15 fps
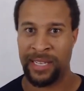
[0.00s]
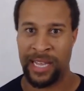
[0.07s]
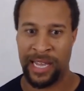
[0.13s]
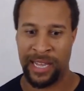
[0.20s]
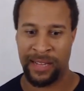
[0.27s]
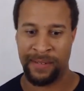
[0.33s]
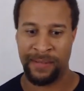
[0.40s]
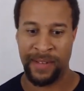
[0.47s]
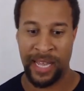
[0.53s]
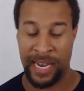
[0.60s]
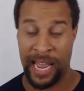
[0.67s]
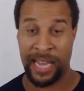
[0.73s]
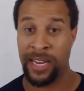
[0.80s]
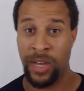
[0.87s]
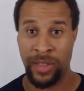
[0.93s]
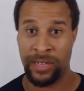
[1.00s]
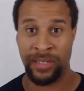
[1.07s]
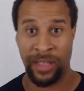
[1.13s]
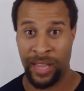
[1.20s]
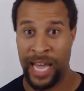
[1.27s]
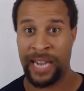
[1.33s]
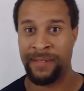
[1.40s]
I, and I know there's a
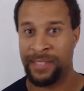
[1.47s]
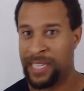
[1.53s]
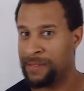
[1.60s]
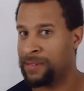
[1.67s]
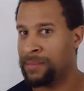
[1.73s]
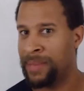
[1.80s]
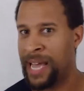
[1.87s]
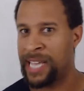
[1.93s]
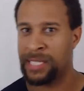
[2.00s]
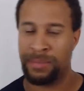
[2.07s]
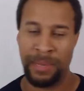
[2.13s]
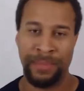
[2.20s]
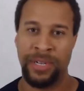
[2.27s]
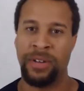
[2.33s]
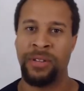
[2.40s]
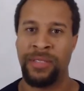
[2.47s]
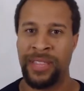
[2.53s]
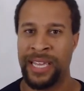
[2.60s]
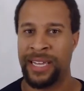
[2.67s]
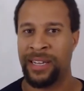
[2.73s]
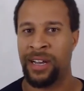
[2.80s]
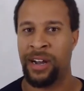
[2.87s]
lot of different bass people don't
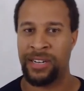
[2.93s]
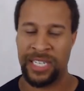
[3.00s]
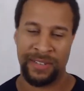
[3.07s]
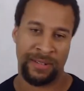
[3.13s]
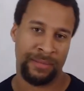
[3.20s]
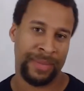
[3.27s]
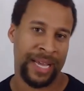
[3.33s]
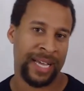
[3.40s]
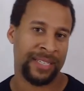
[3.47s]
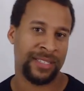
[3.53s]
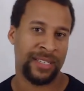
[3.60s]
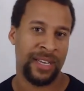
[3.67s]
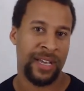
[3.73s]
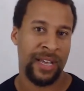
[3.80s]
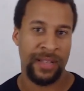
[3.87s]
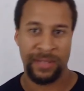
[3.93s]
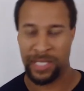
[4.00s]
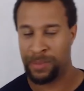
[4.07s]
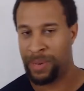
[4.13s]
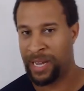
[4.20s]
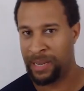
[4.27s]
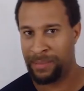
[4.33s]
think are different bass.
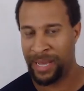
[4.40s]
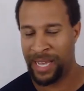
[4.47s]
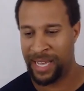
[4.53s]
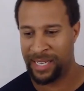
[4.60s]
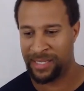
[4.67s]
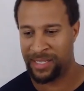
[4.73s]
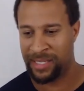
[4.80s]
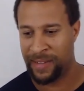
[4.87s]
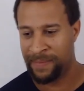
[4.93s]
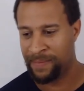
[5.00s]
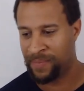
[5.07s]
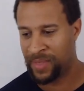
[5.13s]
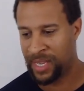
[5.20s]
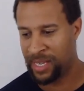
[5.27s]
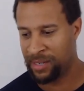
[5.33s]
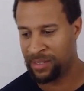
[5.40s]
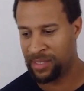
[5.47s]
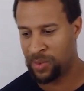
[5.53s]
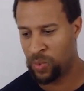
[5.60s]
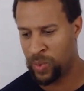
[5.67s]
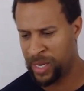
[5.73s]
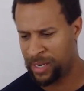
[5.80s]
Spotted bass, there's a
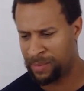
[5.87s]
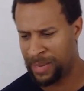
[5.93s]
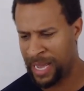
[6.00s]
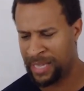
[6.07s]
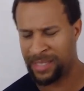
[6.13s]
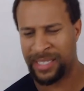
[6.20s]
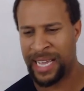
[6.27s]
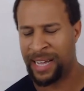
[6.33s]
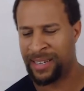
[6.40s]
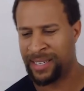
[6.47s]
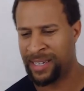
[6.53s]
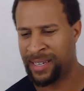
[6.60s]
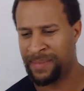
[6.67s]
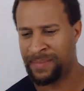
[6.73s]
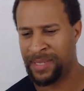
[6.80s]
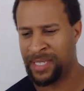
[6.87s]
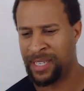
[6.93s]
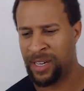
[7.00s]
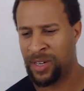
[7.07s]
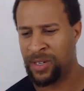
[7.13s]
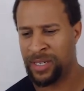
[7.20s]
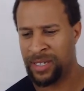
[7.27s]
weird bass down in um, the
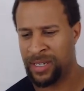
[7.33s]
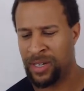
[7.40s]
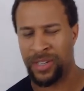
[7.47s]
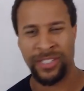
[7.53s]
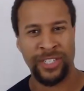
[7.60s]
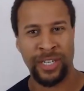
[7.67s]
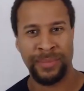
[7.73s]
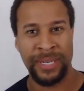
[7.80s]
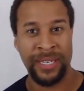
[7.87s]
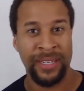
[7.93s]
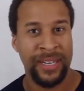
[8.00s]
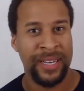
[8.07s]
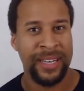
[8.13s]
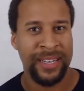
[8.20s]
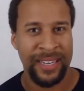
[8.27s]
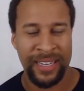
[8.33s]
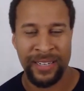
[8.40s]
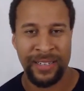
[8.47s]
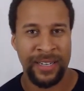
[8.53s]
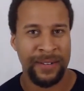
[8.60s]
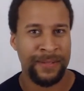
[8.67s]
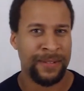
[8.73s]
Okeechobee in
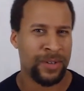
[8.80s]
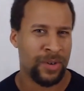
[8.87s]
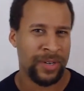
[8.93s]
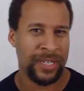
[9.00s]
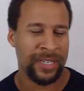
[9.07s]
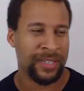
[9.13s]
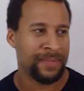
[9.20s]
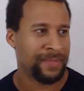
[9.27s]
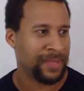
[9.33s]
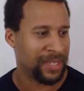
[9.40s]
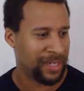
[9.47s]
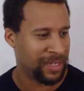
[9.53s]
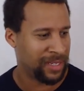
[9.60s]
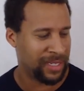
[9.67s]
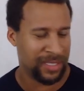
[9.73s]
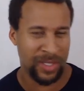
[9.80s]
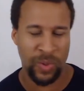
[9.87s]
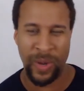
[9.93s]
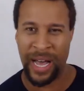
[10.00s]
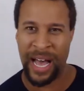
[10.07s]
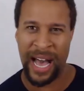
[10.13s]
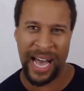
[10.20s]
uh, Florida, the
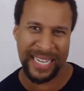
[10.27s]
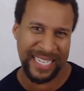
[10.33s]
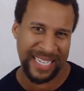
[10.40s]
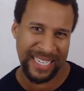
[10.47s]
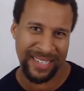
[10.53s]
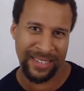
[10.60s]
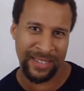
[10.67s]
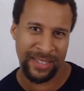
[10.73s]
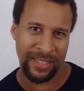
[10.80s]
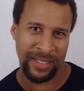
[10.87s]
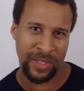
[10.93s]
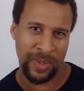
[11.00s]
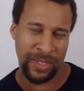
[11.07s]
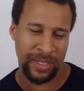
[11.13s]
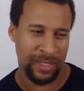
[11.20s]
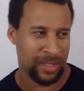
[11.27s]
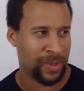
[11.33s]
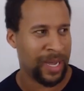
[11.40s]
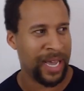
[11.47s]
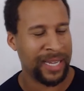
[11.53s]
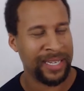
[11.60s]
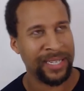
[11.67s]
Suwannee. Sw
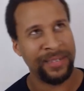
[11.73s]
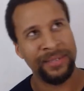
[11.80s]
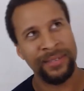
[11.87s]
Suwannee?